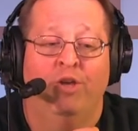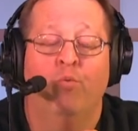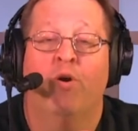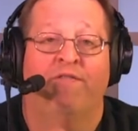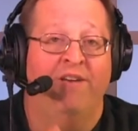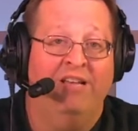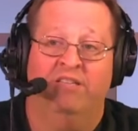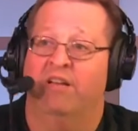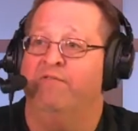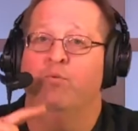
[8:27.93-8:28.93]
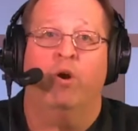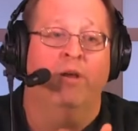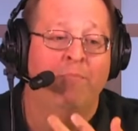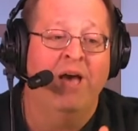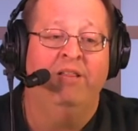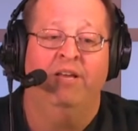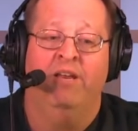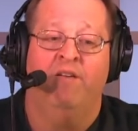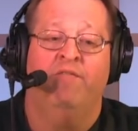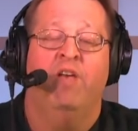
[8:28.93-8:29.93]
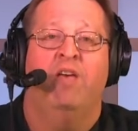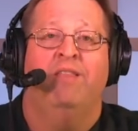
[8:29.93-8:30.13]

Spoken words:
You weren't fast enough. You weren't compelling enough.